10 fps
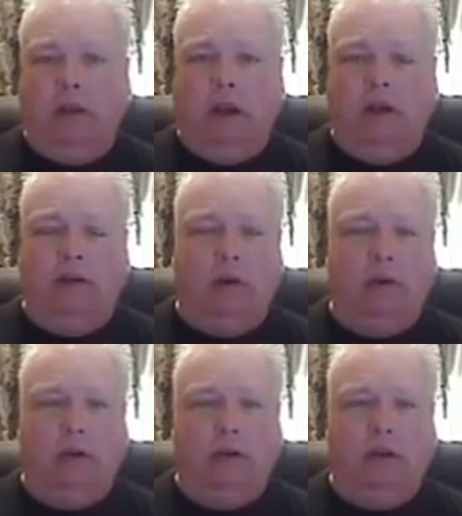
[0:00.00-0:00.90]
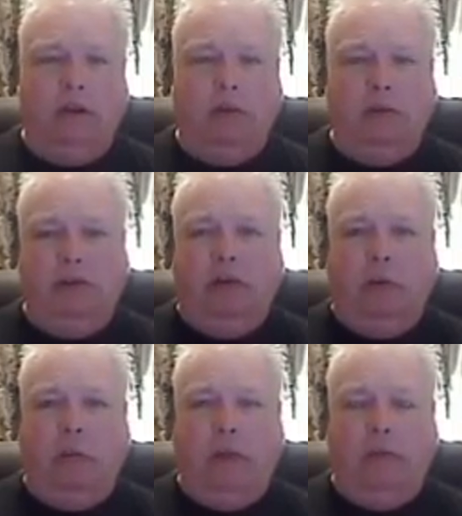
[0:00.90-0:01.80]
in a socialist system is for
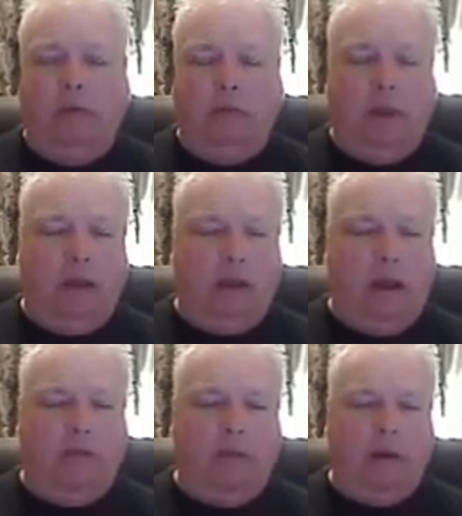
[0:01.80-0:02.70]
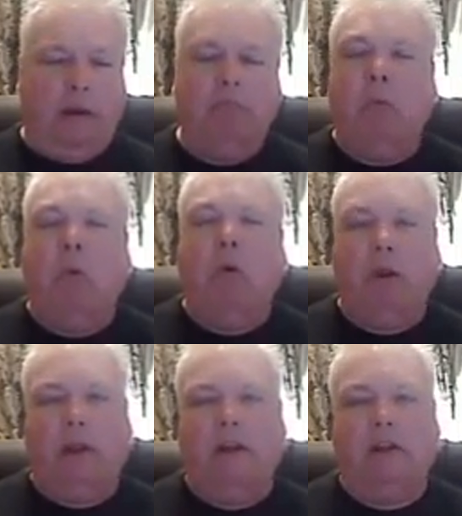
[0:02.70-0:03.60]
people to make everybody more or
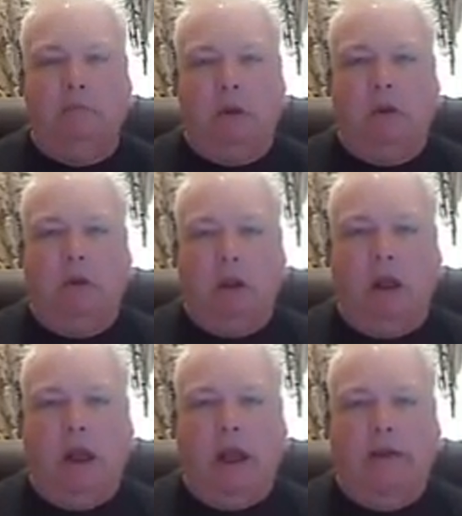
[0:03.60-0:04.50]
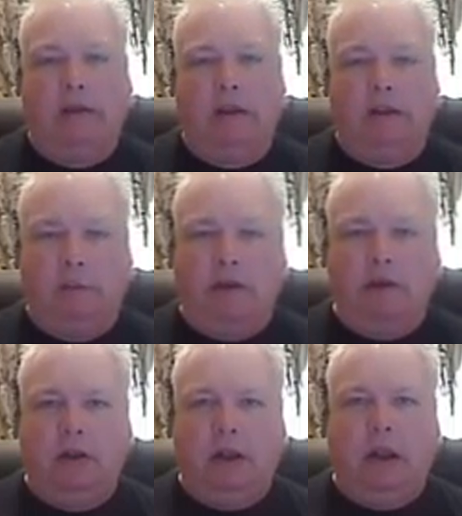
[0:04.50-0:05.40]
less middle class,
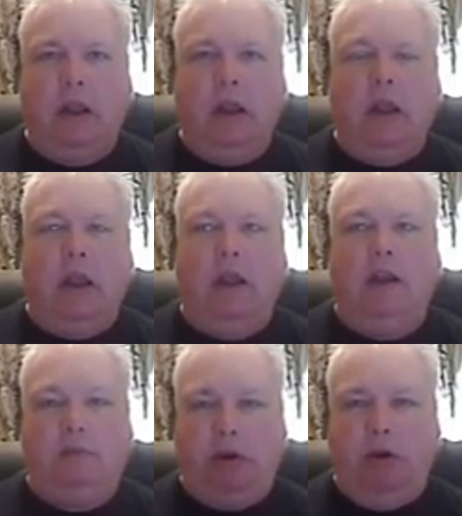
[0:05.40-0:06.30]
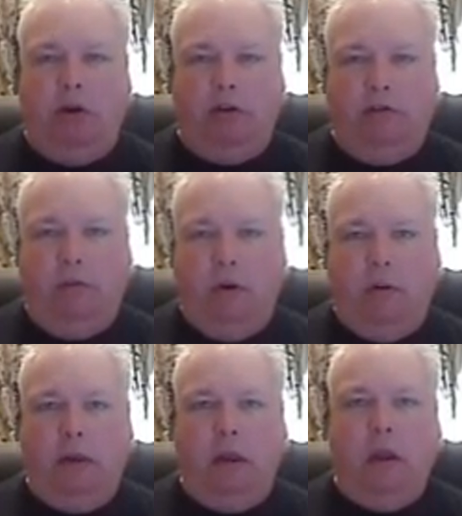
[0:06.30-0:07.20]
especially in its purest form.
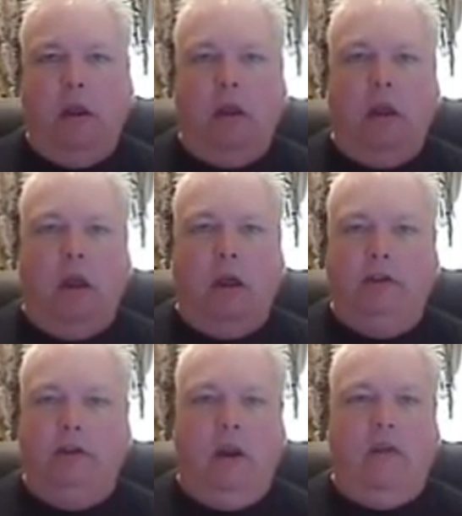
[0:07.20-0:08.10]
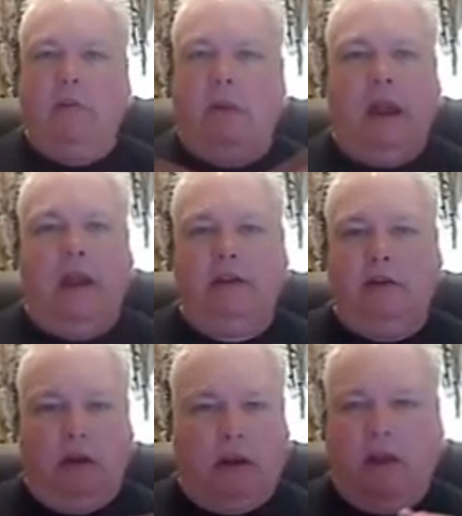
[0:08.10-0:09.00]
So everybody has
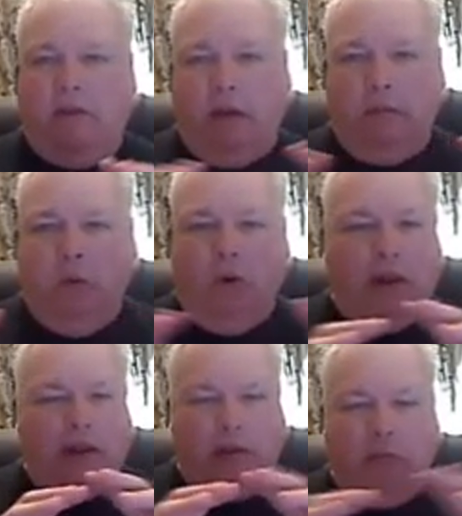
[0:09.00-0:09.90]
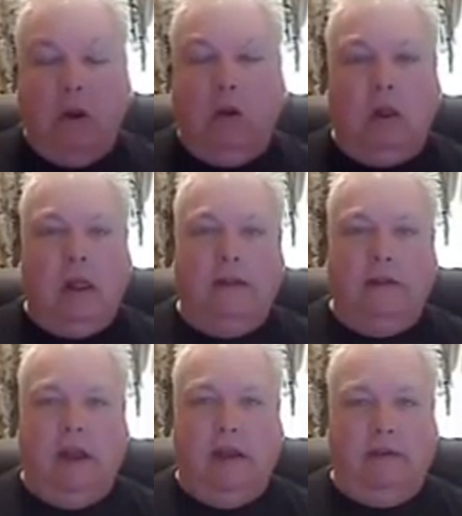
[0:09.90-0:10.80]
a kind of a more or less a middle class
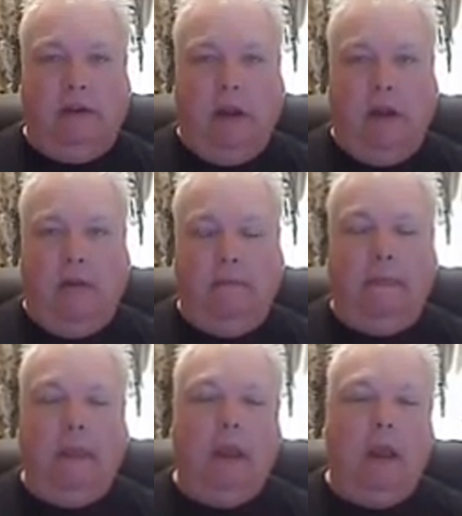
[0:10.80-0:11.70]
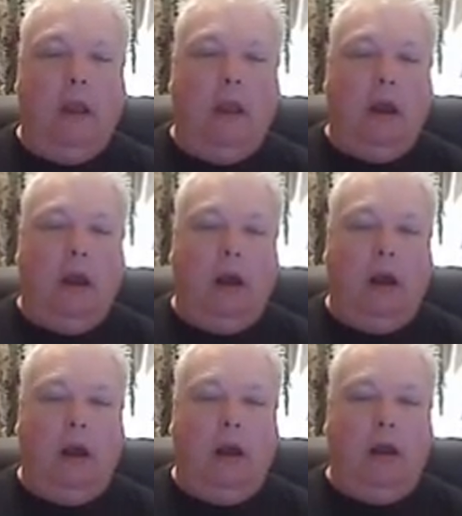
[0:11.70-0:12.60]
lifestyle. Uh,